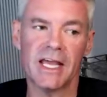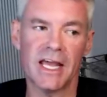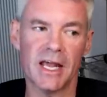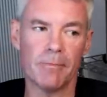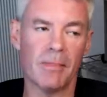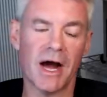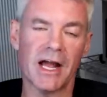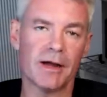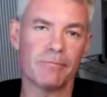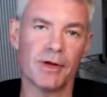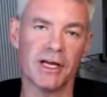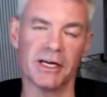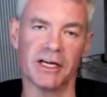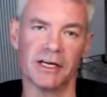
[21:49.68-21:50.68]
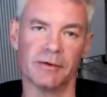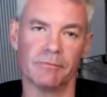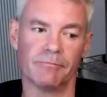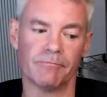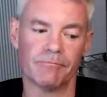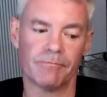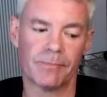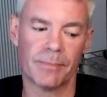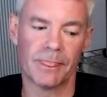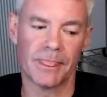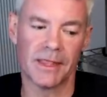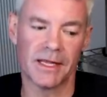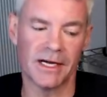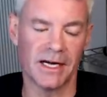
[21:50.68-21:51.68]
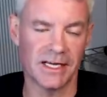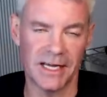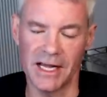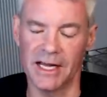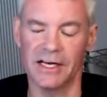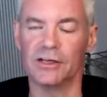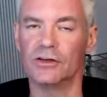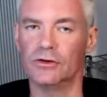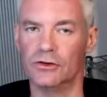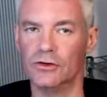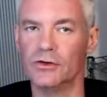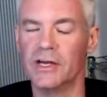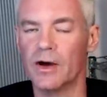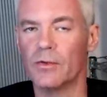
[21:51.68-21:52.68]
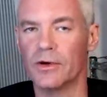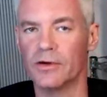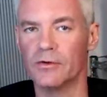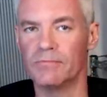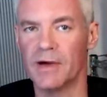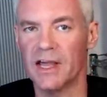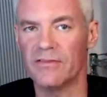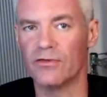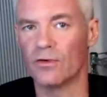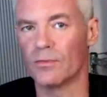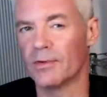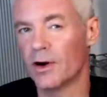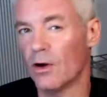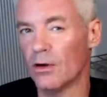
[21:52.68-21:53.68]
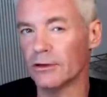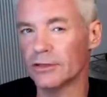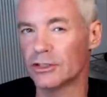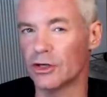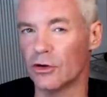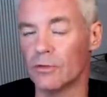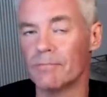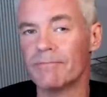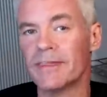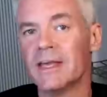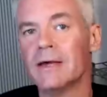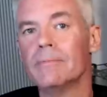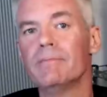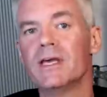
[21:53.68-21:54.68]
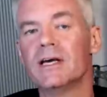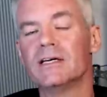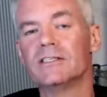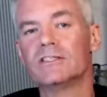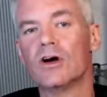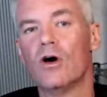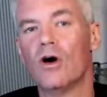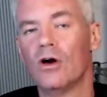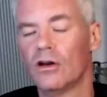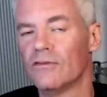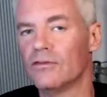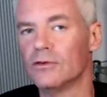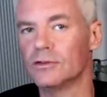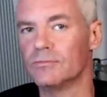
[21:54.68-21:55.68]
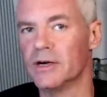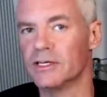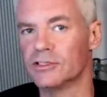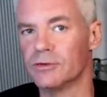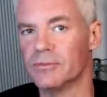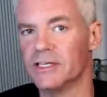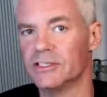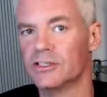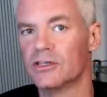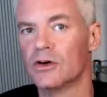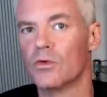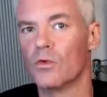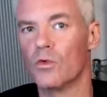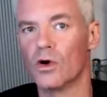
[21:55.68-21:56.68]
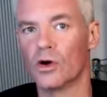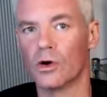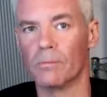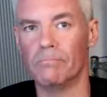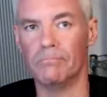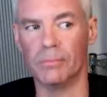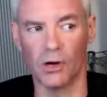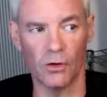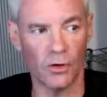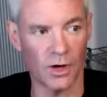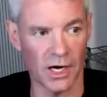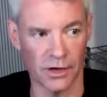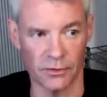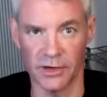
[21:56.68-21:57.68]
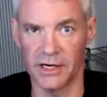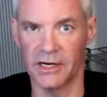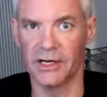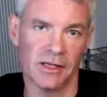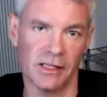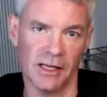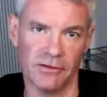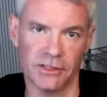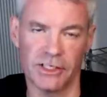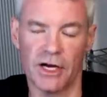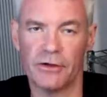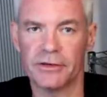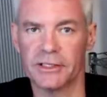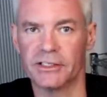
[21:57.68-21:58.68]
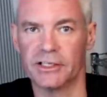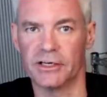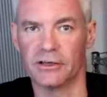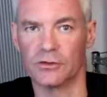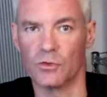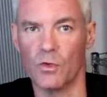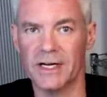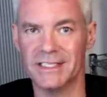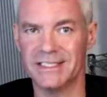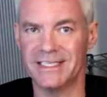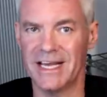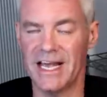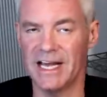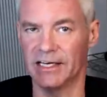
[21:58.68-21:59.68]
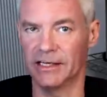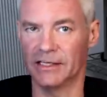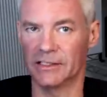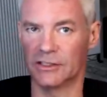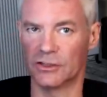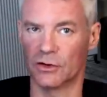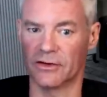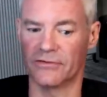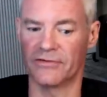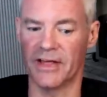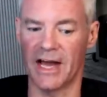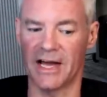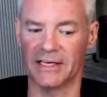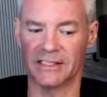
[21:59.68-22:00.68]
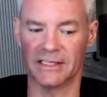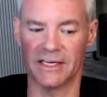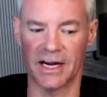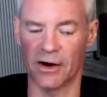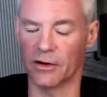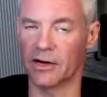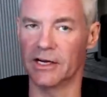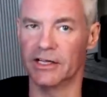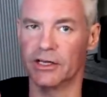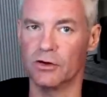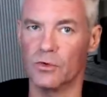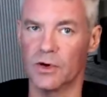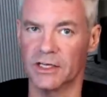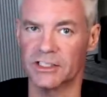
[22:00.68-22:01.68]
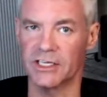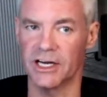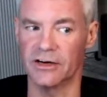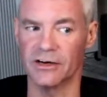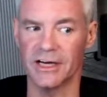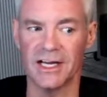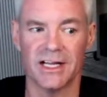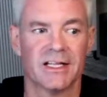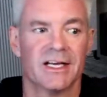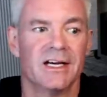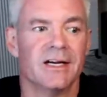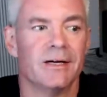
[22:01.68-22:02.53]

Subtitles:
In my opinion, again, you do get what you pay for, but also because all of those measurements were below 100, Levels Health considers 110 sort of that area that you want to stay underneath.